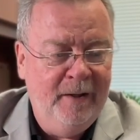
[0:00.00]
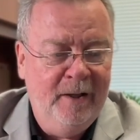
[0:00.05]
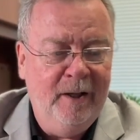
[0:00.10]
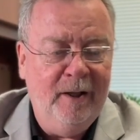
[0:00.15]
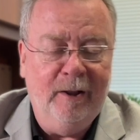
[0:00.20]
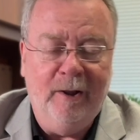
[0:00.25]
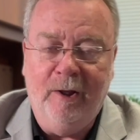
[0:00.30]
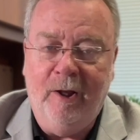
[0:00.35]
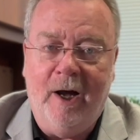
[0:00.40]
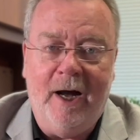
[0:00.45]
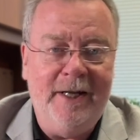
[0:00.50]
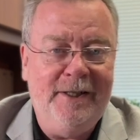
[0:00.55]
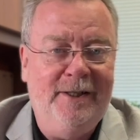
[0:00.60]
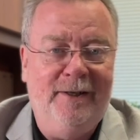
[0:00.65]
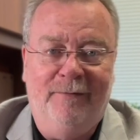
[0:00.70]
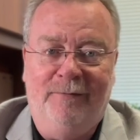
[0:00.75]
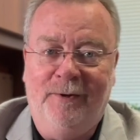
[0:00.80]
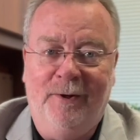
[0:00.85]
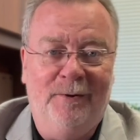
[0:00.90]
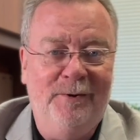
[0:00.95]
lots
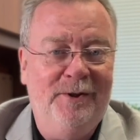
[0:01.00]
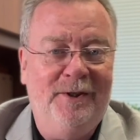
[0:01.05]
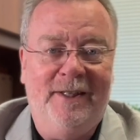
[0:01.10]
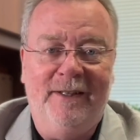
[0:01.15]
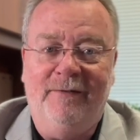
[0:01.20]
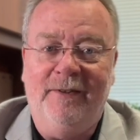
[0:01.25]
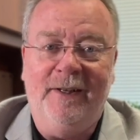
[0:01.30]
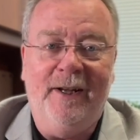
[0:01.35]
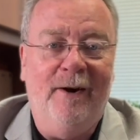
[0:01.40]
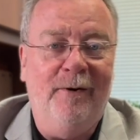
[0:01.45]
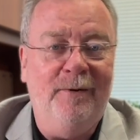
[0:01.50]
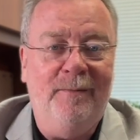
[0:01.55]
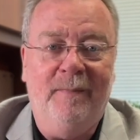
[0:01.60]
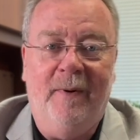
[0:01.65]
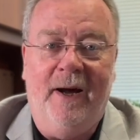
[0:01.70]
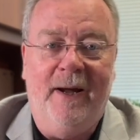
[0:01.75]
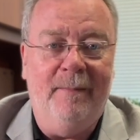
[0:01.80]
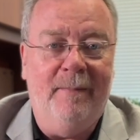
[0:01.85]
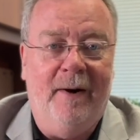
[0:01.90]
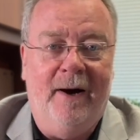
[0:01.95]
of those given out
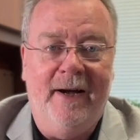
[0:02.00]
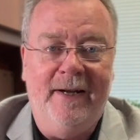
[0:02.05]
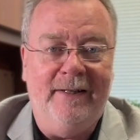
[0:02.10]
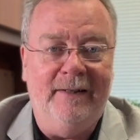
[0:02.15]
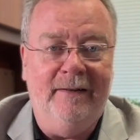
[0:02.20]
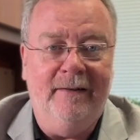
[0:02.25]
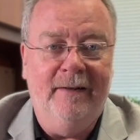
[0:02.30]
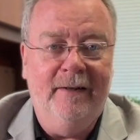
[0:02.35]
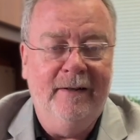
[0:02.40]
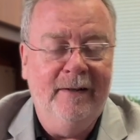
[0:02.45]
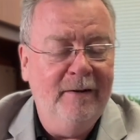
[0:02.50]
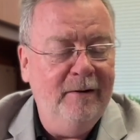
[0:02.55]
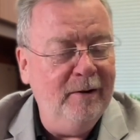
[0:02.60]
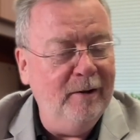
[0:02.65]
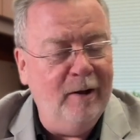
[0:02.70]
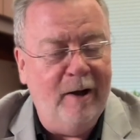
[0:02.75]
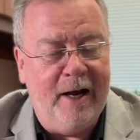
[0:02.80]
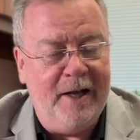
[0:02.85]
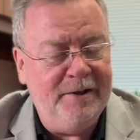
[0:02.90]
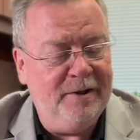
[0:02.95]
by Biden,
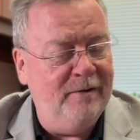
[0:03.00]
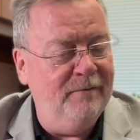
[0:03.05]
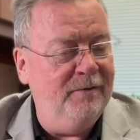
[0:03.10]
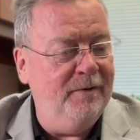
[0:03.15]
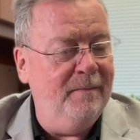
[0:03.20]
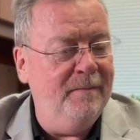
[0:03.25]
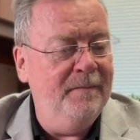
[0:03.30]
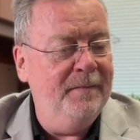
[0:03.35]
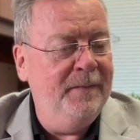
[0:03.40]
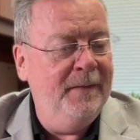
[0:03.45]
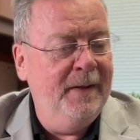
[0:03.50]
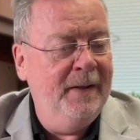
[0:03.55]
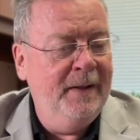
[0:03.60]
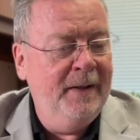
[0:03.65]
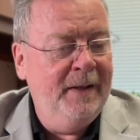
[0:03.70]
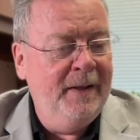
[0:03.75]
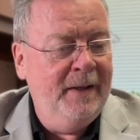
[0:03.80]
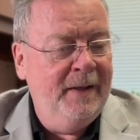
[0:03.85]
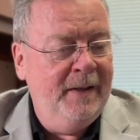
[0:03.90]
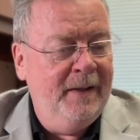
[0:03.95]
lots of them.
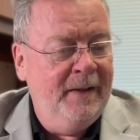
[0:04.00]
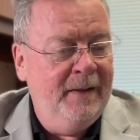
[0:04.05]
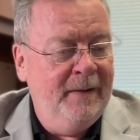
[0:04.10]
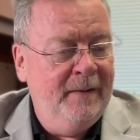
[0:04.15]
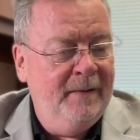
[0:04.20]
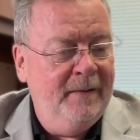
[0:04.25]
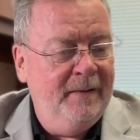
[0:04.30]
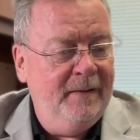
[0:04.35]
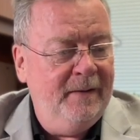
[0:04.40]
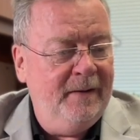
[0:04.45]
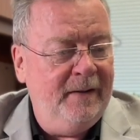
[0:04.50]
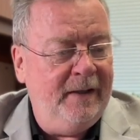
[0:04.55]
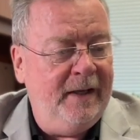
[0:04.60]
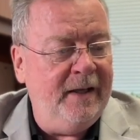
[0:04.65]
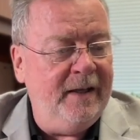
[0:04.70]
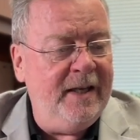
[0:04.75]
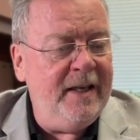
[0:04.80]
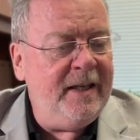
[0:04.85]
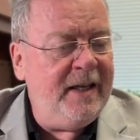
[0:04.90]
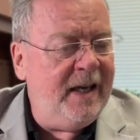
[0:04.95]

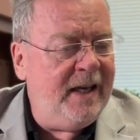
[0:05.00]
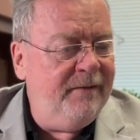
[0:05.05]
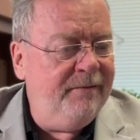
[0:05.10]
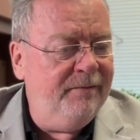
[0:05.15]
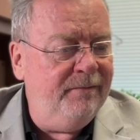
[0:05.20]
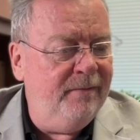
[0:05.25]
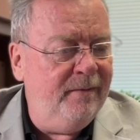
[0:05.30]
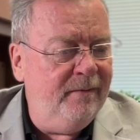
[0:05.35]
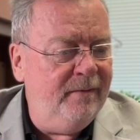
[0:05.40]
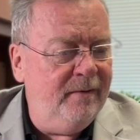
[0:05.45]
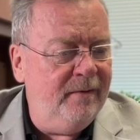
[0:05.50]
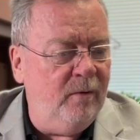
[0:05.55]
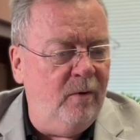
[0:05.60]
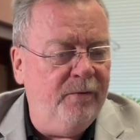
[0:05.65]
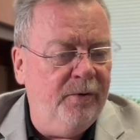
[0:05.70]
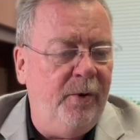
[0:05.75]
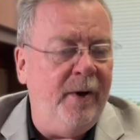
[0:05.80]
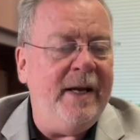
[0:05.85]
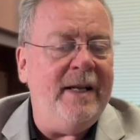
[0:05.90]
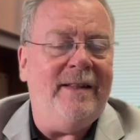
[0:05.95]
He gave
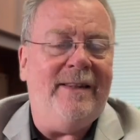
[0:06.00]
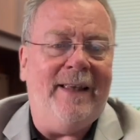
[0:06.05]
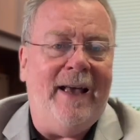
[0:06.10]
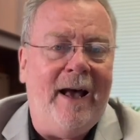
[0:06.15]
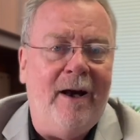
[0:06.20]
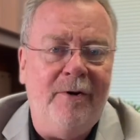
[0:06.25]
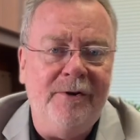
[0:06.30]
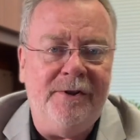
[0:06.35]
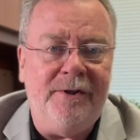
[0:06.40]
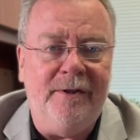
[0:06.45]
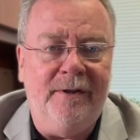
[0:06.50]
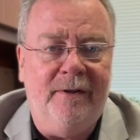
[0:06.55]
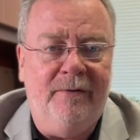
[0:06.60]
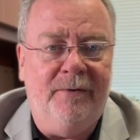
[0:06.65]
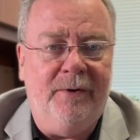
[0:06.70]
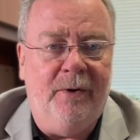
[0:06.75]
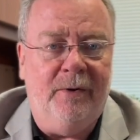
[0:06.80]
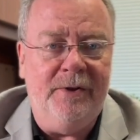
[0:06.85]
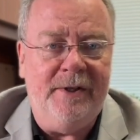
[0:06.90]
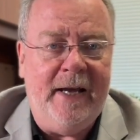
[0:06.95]
over 8,000 of
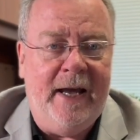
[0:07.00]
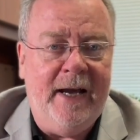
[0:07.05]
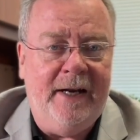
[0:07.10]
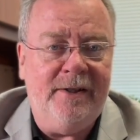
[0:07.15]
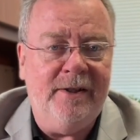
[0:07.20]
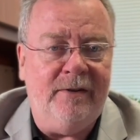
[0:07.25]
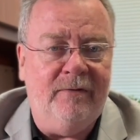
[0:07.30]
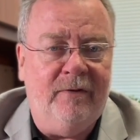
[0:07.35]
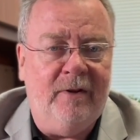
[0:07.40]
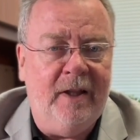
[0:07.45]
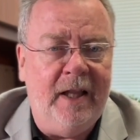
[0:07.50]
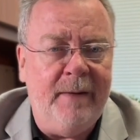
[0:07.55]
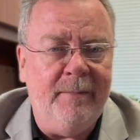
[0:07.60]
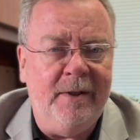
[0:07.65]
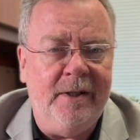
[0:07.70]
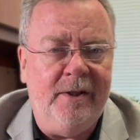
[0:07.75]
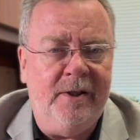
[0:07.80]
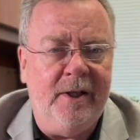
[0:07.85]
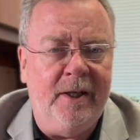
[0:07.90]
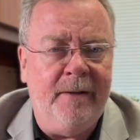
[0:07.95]
those acts of
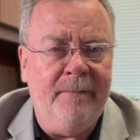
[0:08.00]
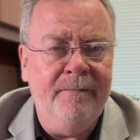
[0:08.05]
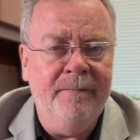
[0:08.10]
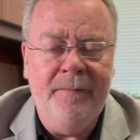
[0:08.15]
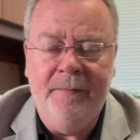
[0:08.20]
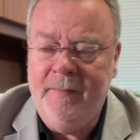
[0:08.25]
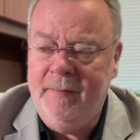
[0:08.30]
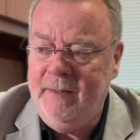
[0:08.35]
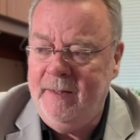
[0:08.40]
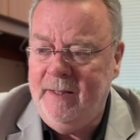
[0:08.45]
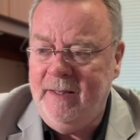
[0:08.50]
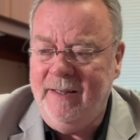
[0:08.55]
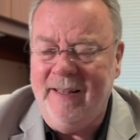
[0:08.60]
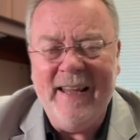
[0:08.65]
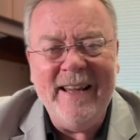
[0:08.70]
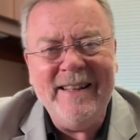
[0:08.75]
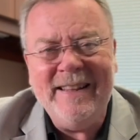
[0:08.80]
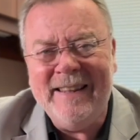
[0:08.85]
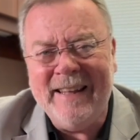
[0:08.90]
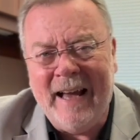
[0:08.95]
clemency.
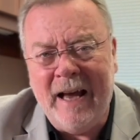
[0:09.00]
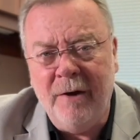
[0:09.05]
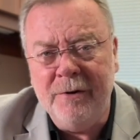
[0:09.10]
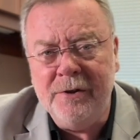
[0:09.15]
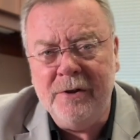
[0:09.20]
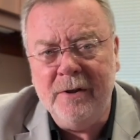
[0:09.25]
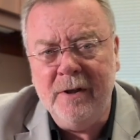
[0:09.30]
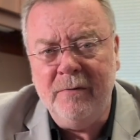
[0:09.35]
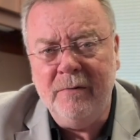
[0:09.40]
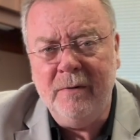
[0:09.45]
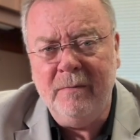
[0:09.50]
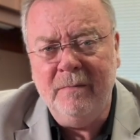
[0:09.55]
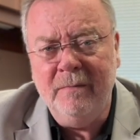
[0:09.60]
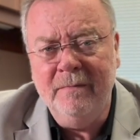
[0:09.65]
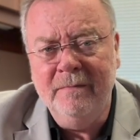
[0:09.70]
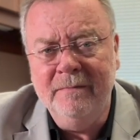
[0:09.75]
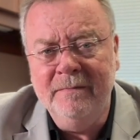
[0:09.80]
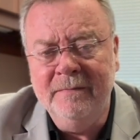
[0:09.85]
8,000 of them?